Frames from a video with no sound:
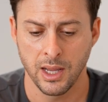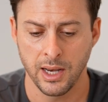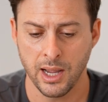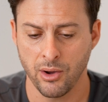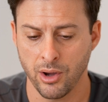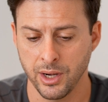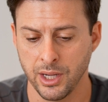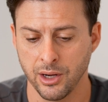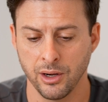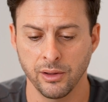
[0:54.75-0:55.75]
Now on
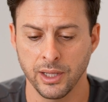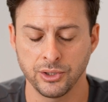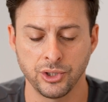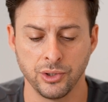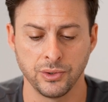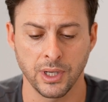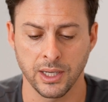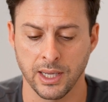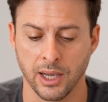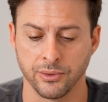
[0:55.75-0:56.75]
here, let's choose
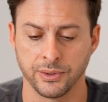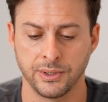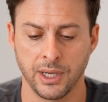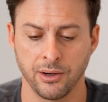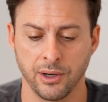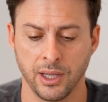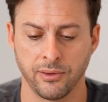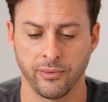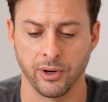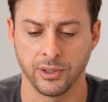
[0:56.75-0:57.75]
account center at
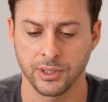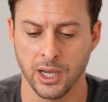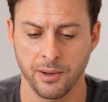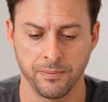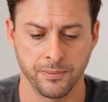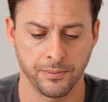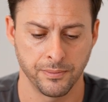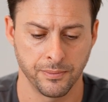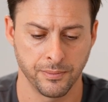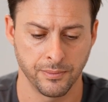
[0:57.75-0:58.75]
the very top.
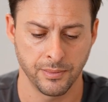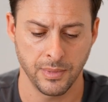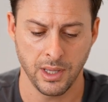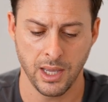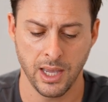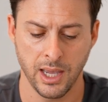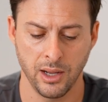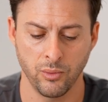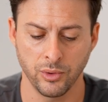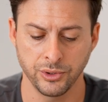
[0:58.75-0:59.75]
And we'll